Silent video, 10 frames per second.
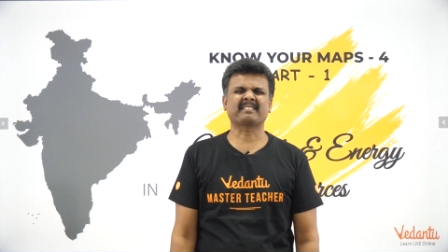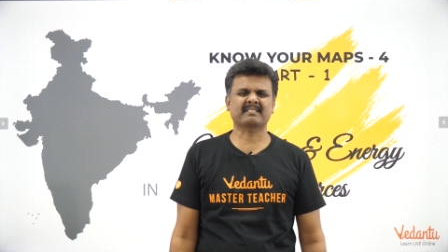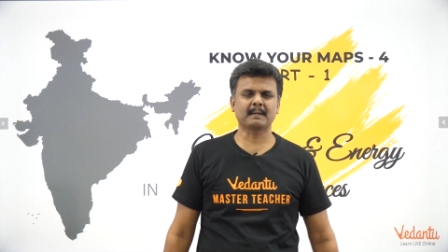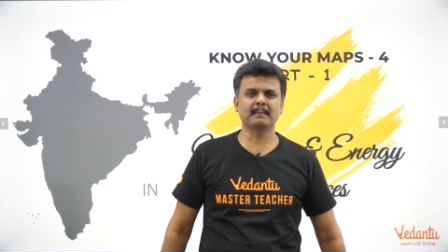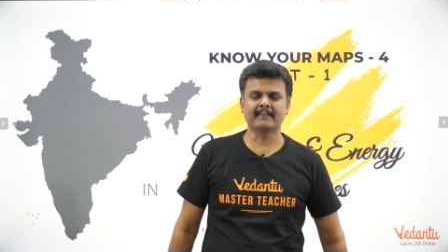
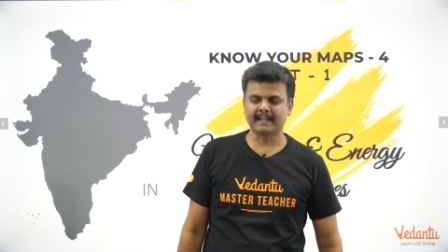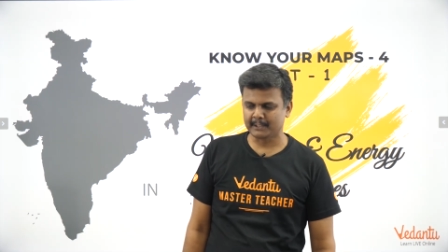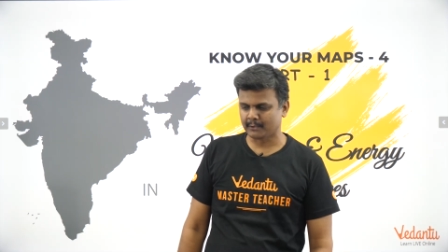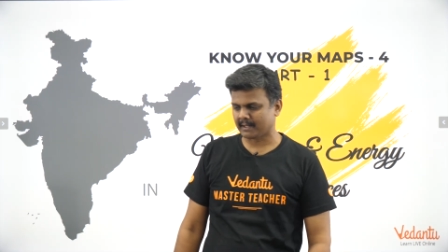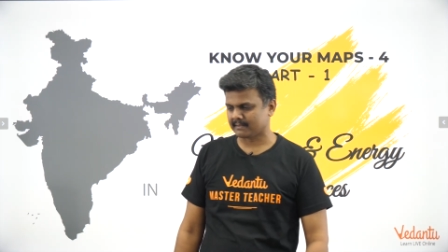extremely well
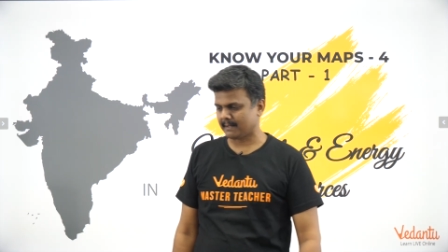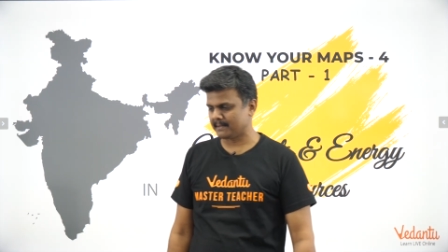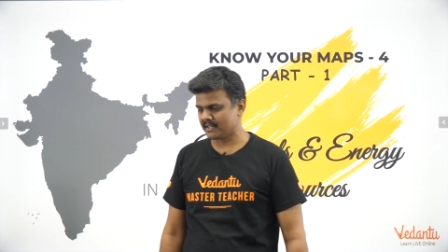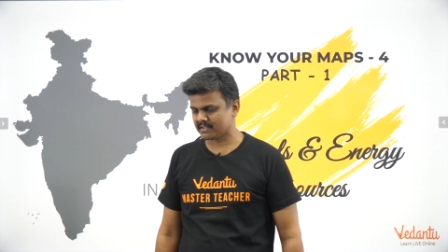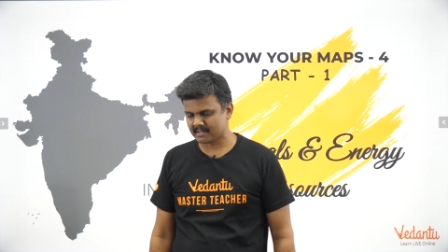in your
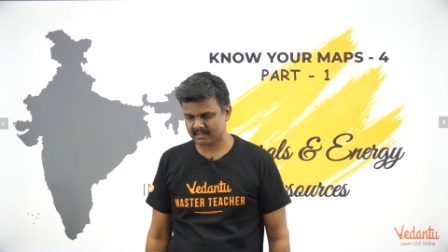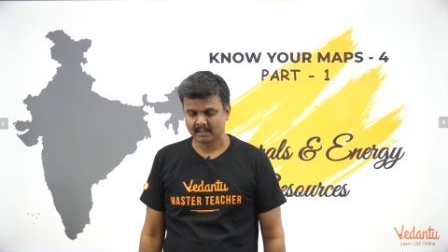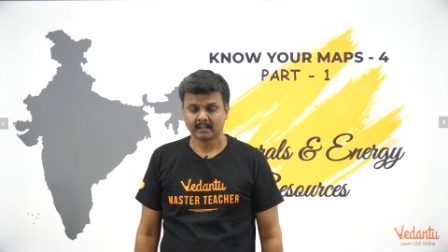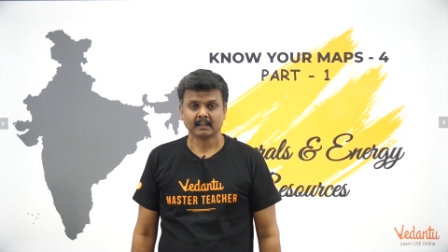examinations.